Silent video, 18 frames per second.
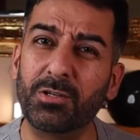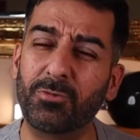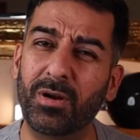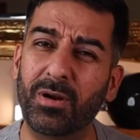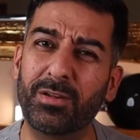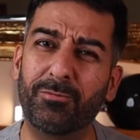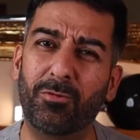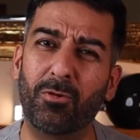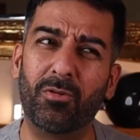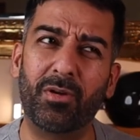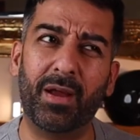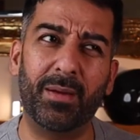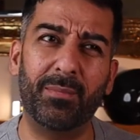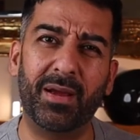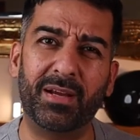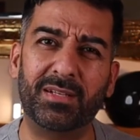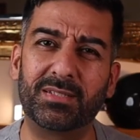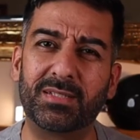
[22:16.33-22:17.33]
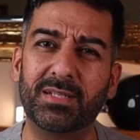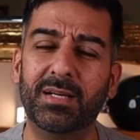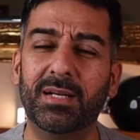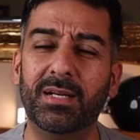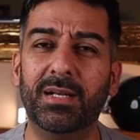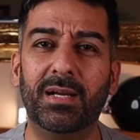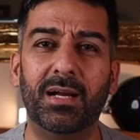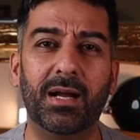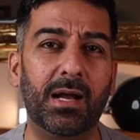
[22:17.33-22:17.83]
24MX.
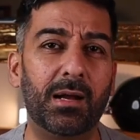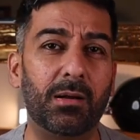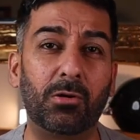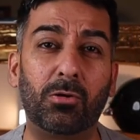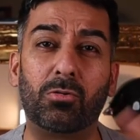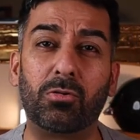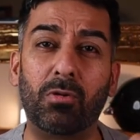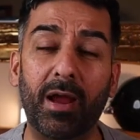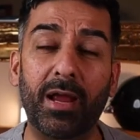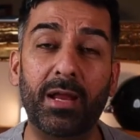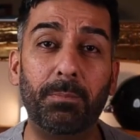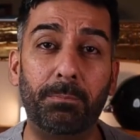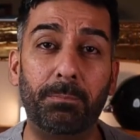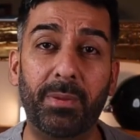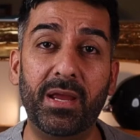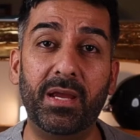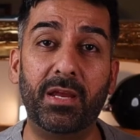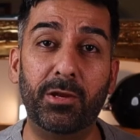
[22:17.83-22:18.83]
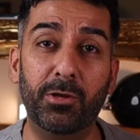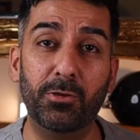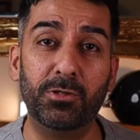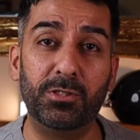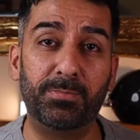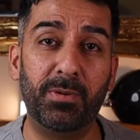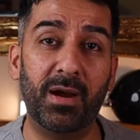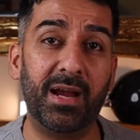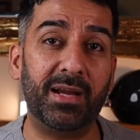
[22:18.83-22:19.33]
Great big
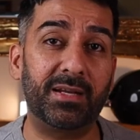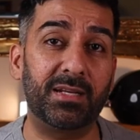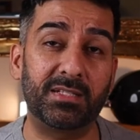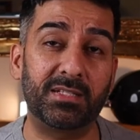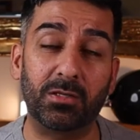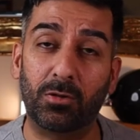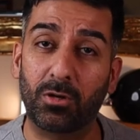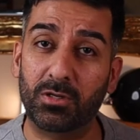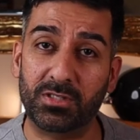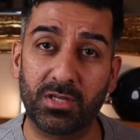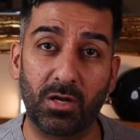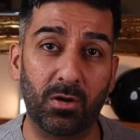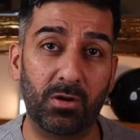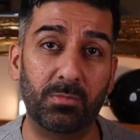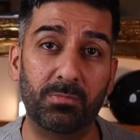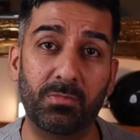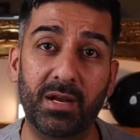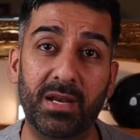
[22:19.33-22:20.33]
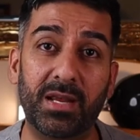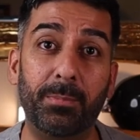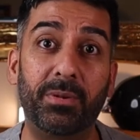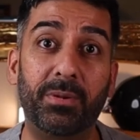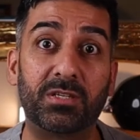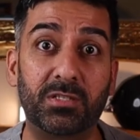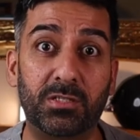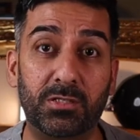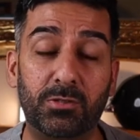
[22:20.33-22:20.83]
huge bag, doesn't cost a lot of money
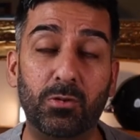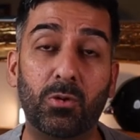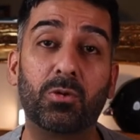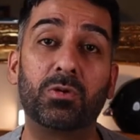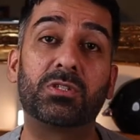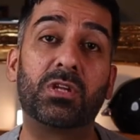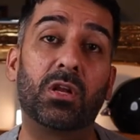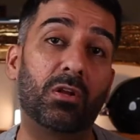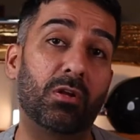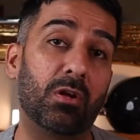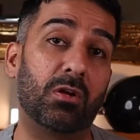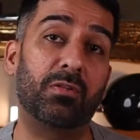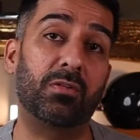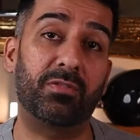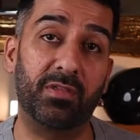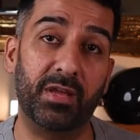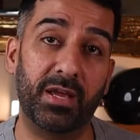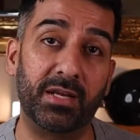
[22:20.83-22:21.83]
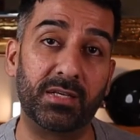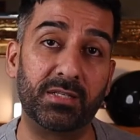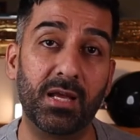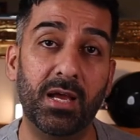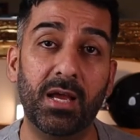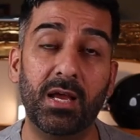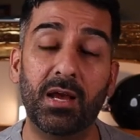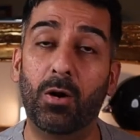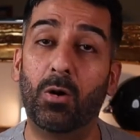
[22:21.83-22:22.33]
but stores a lot of
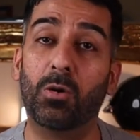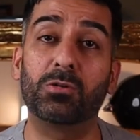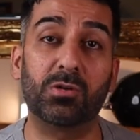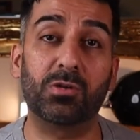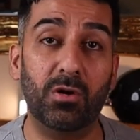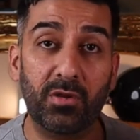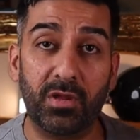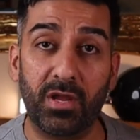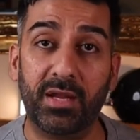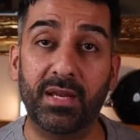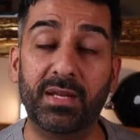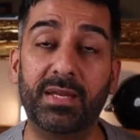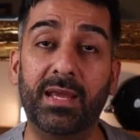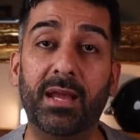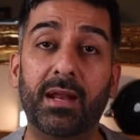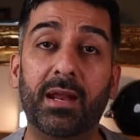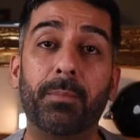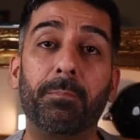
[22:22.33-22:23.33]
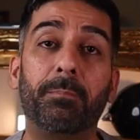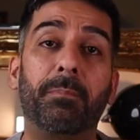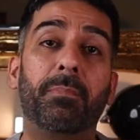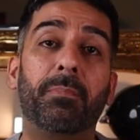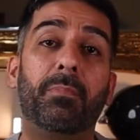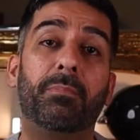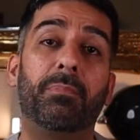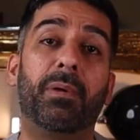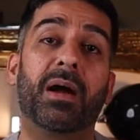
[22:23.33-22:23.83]
things. Also, you can get a
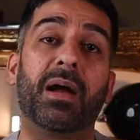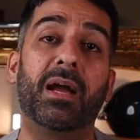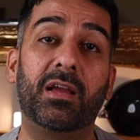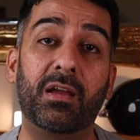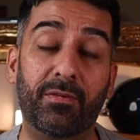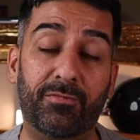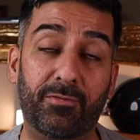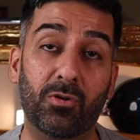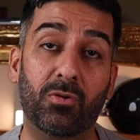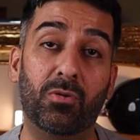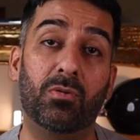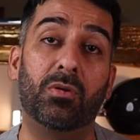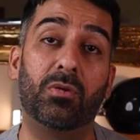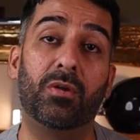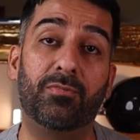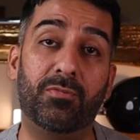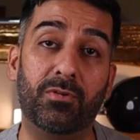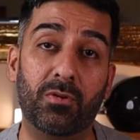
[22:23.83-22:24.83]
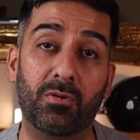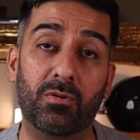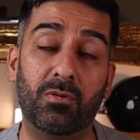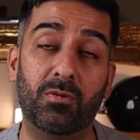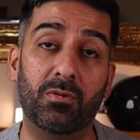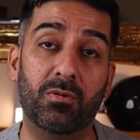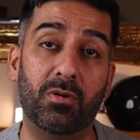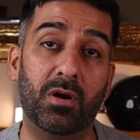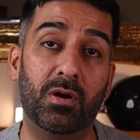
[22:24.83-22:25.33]
bag if you
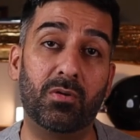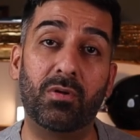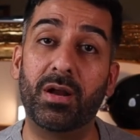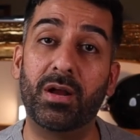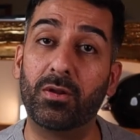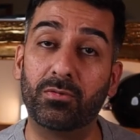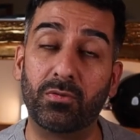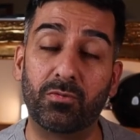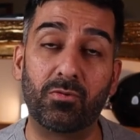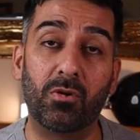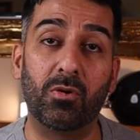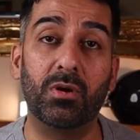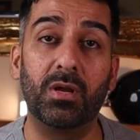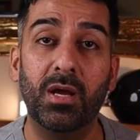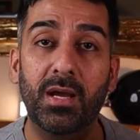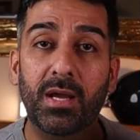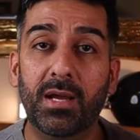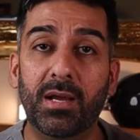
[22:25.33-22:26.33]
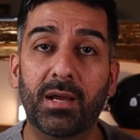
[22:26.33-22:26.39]
ride on the road,